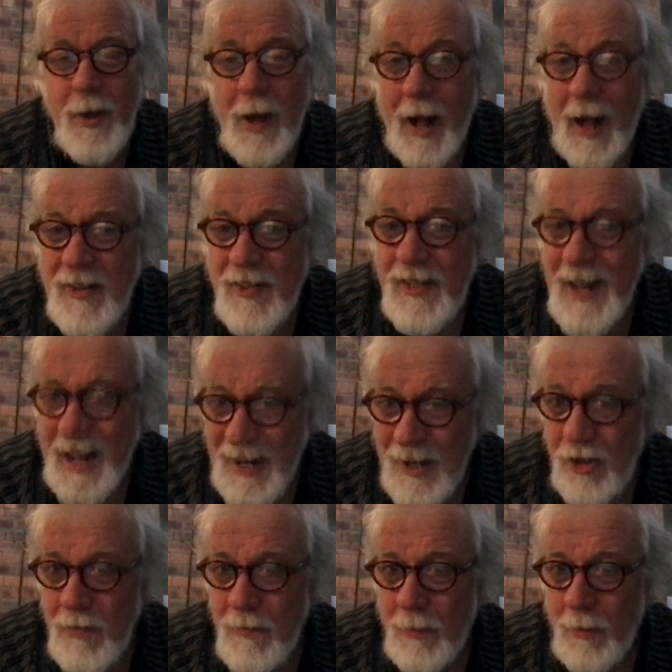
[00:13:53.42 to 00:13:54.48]
I see an
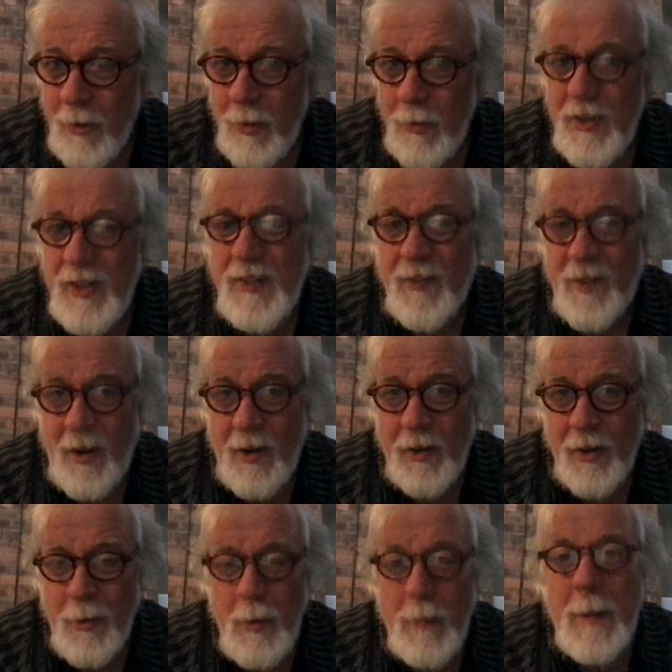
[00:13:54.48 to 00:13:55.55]
Asian boy with his
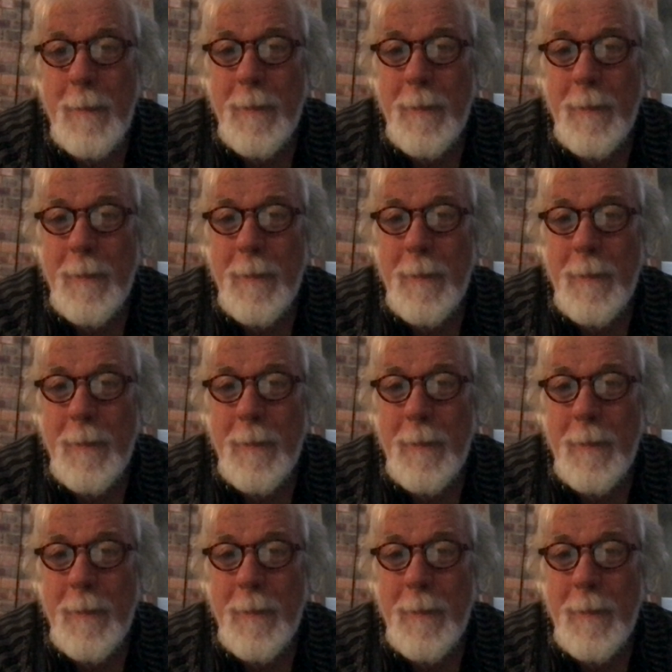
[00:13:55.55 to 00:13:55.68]
father who would be